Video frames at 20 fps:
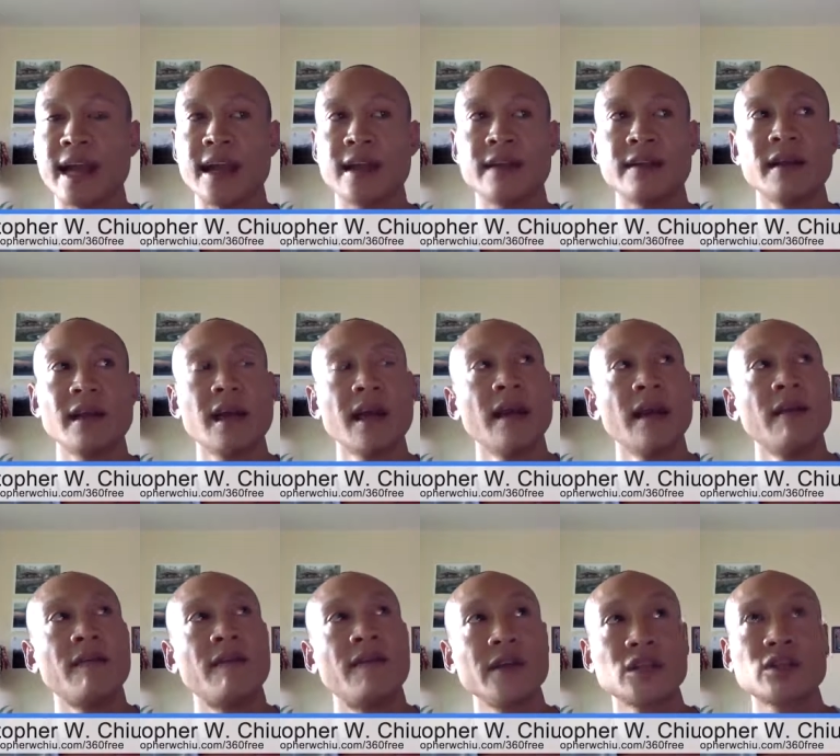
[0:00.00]
And
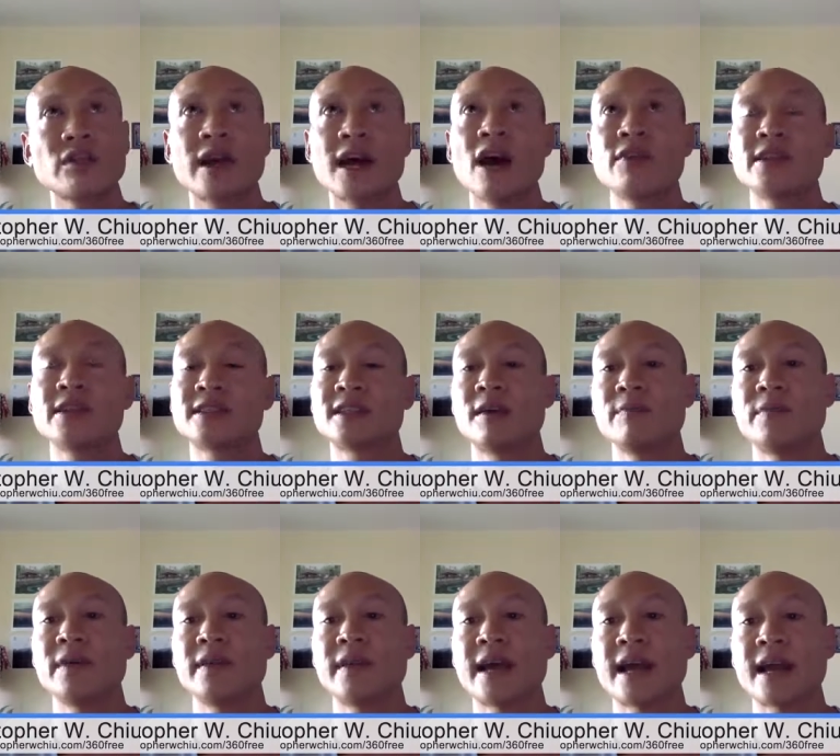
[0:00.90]
physical health is
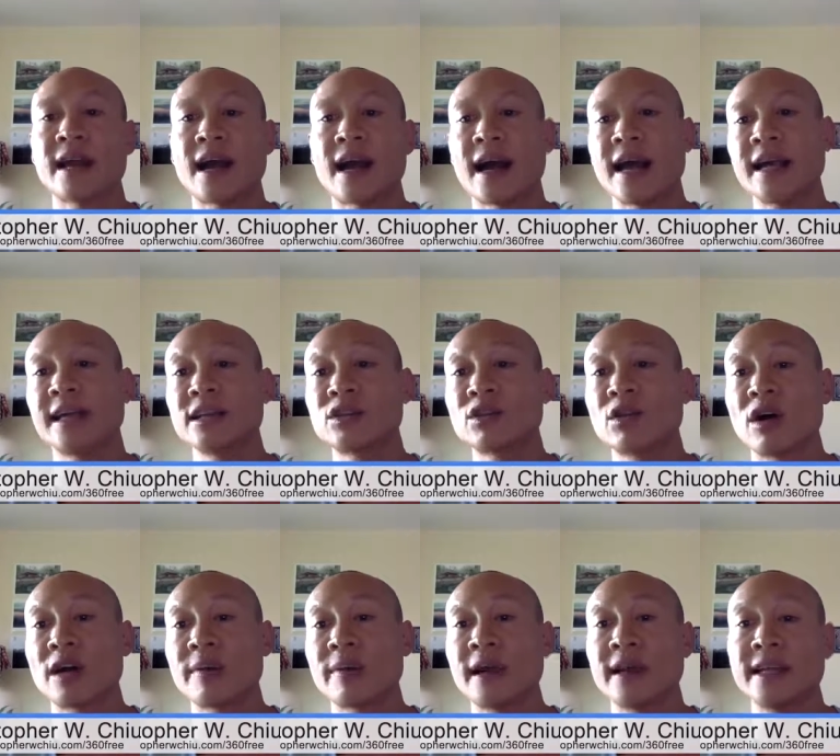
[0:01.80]
something that I can
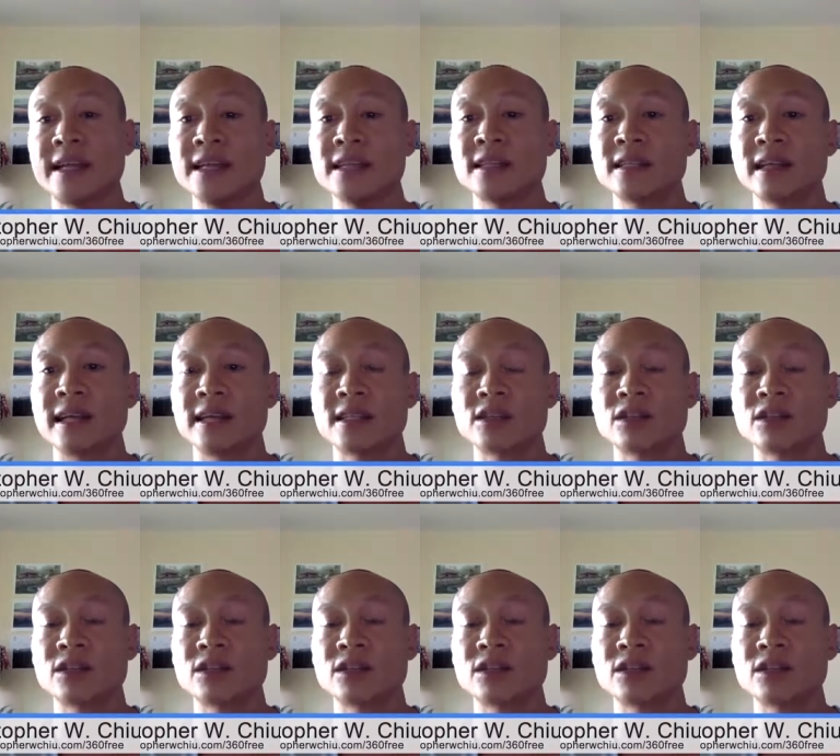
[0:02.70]
talk about easily.